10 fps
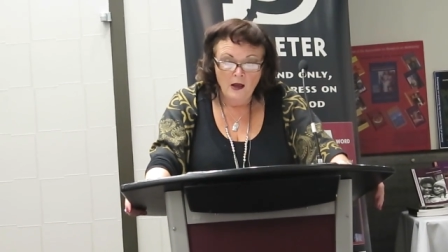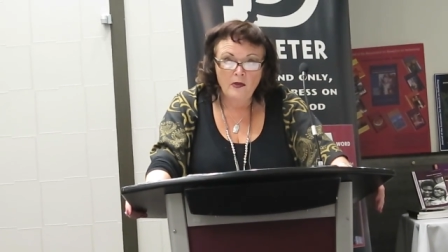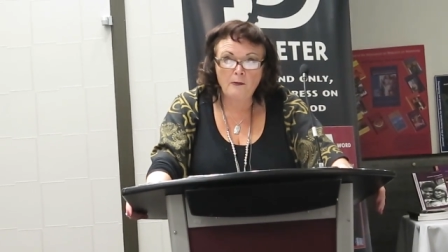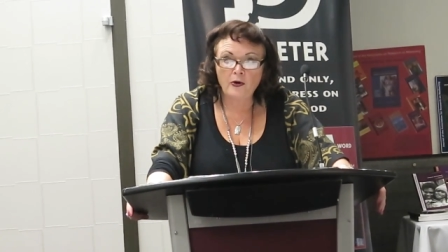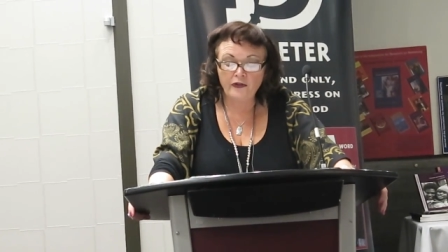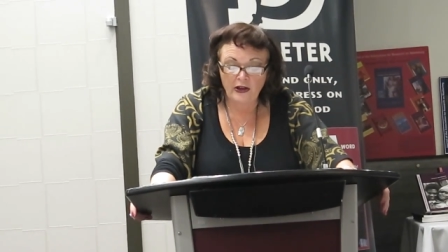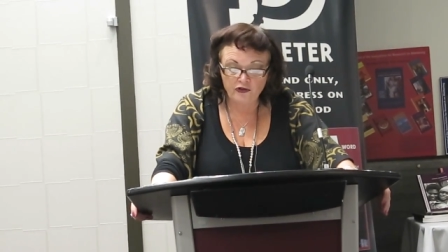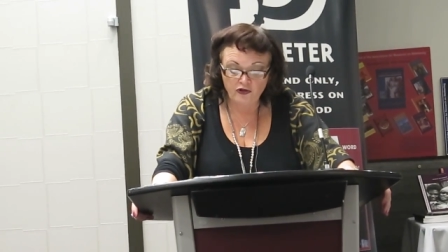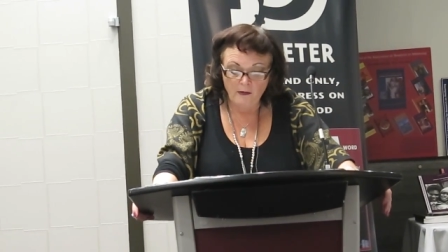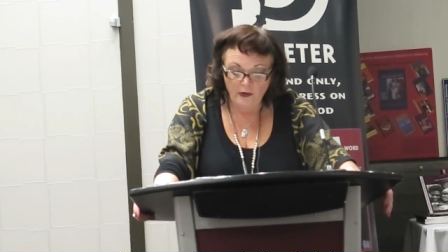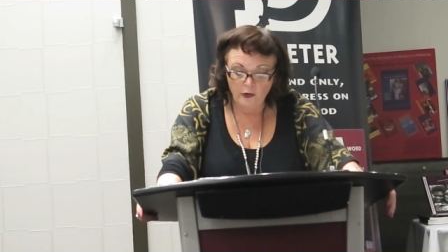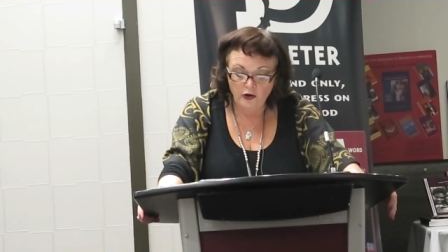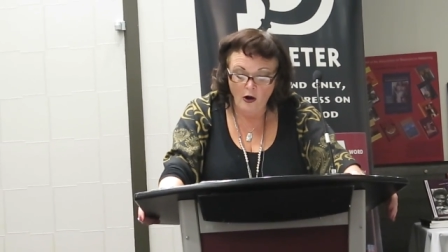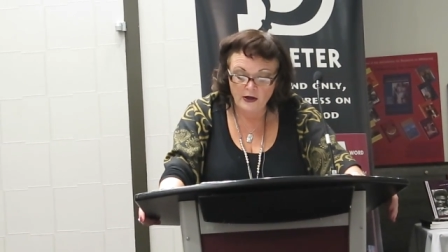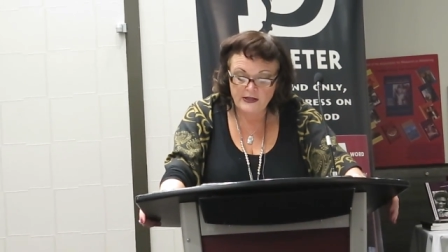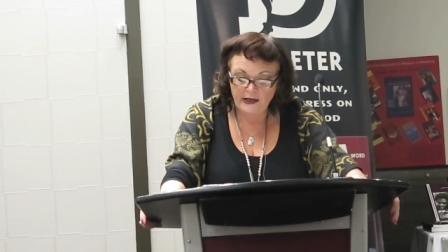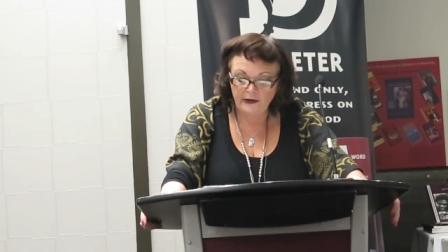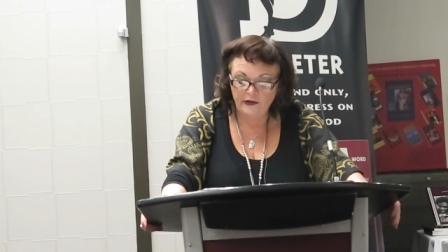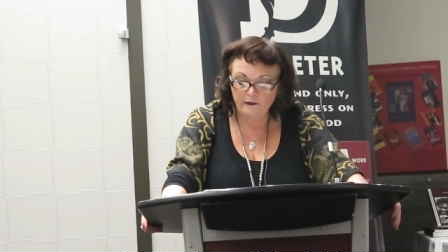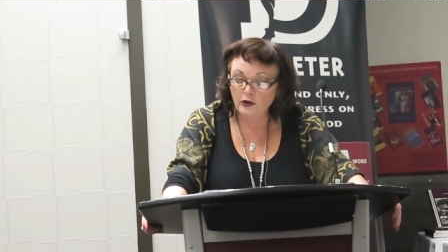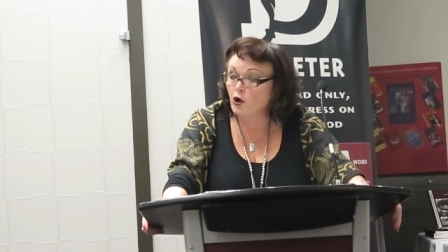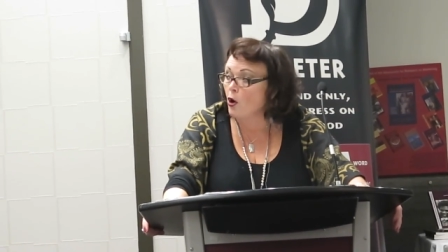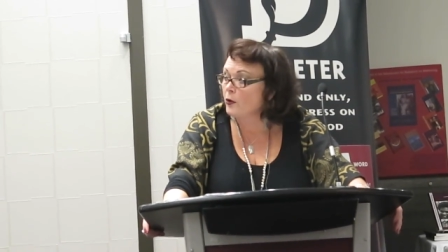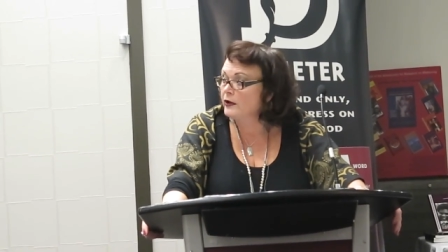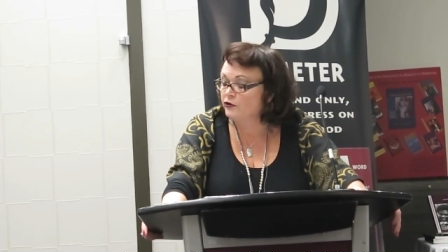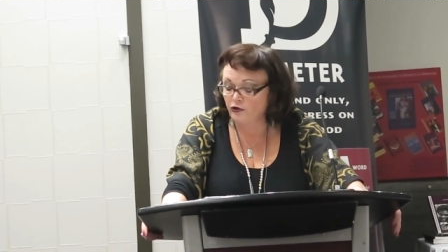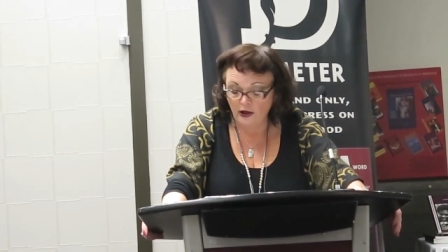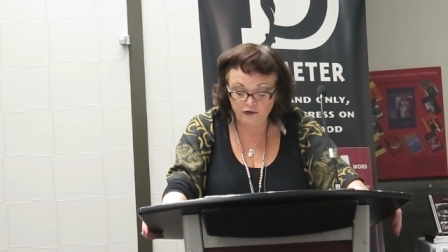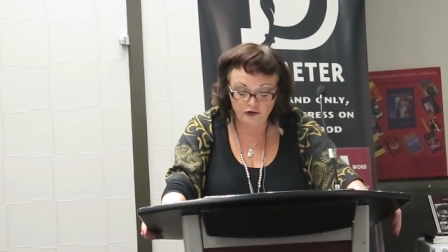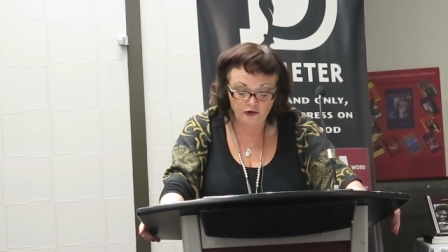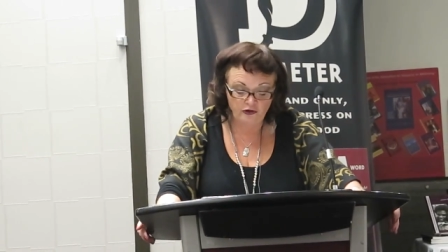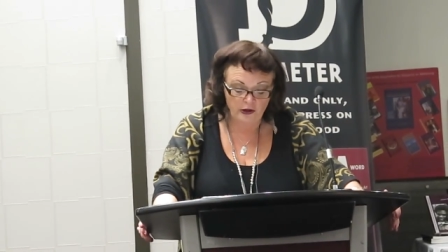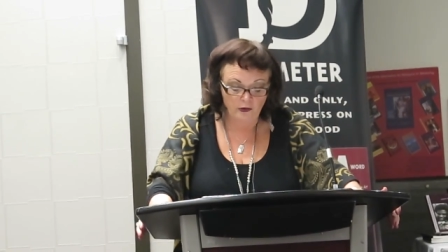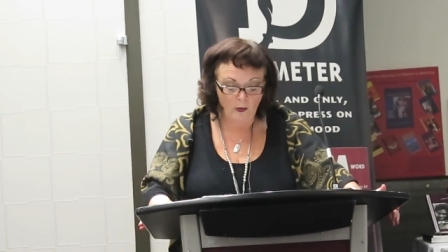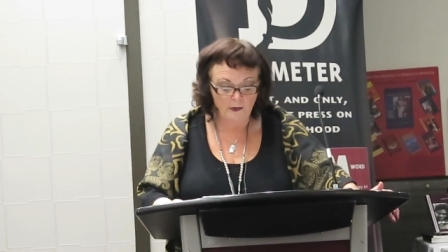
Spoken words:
The percentage of motherhood content is even lower in Introduction to Gender